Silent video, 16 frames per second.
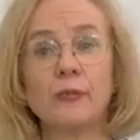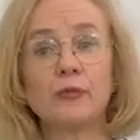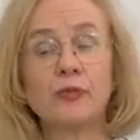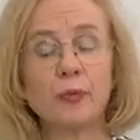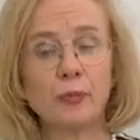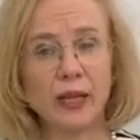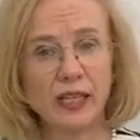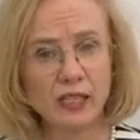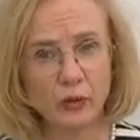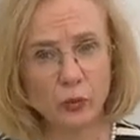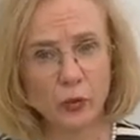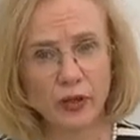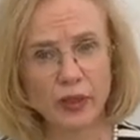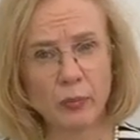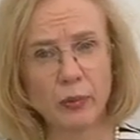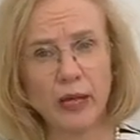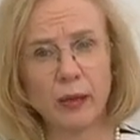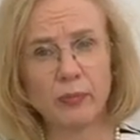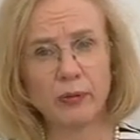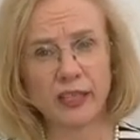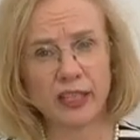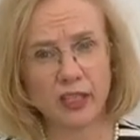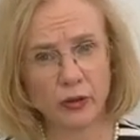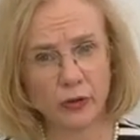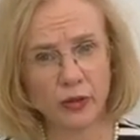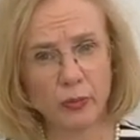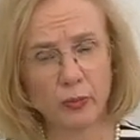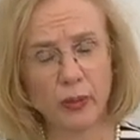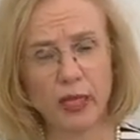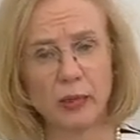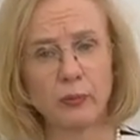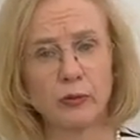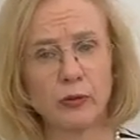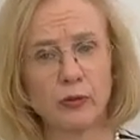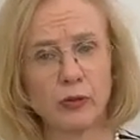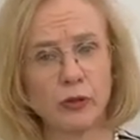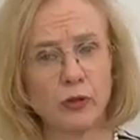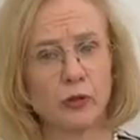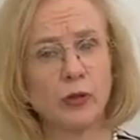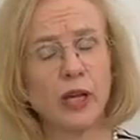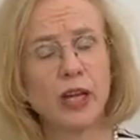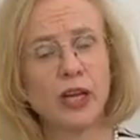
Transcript: depending what the public health people who